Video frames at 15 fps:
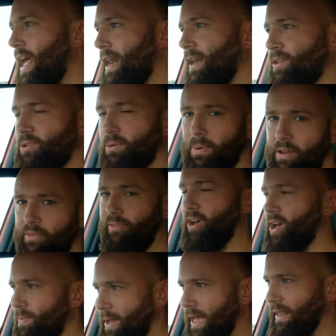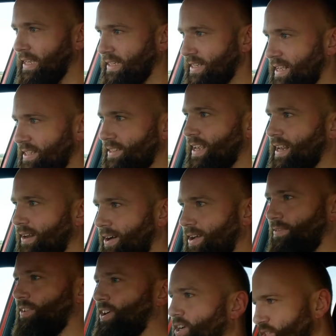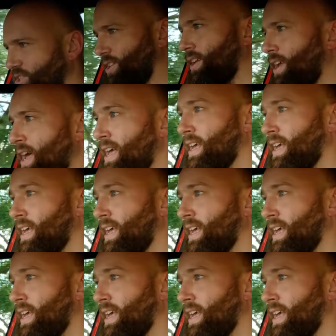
a little bit firmer in this ST line version.